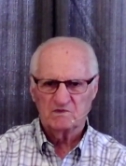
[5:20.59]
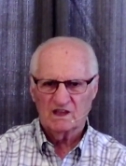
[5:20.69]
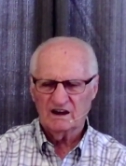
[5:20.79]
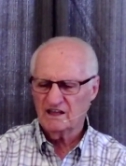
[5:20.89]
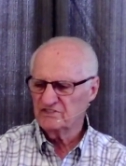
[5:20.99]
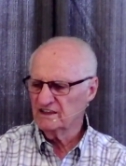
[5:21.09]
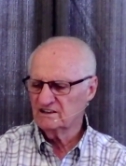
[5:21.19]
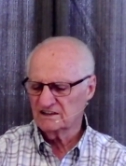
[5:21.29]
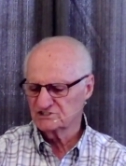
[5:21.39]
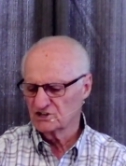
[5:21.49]
And I think
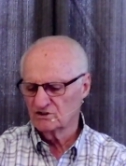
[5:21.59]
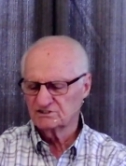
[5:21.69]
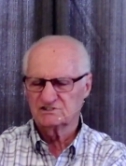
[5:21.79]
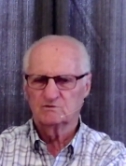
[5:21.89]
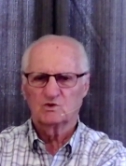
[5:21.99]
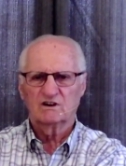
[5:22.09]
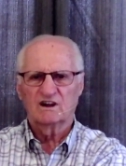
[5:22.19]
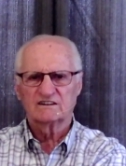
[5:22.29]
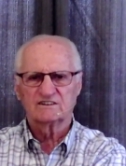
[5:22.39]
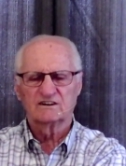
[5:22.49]
I saw it somewhere
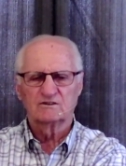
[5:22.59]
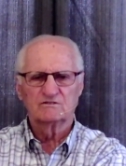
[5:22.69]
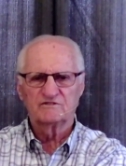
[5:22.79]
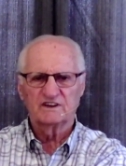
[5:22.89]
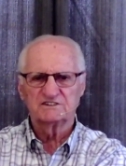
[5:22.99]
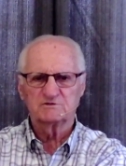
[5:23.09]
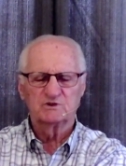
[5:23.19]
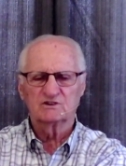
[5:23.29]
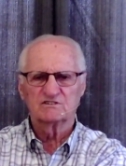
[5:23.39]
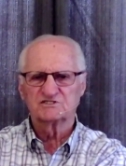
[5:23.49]
out there on
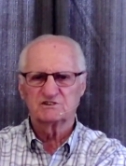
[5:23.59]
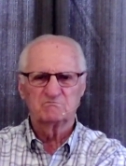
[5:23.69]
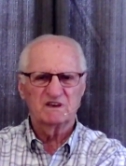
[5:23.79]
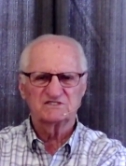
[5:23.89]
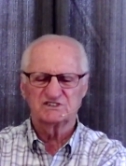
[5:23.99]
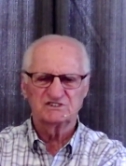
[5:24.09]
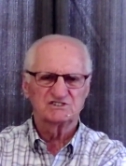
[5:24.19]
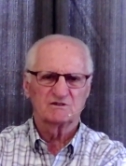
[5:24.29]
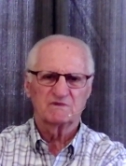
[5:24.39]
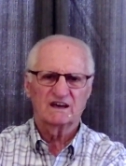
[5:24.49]
Facebook or some message
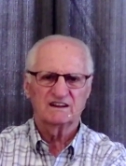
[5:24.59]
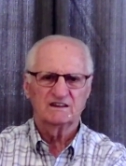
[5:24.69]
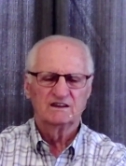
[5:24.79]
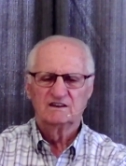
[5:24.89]
somebody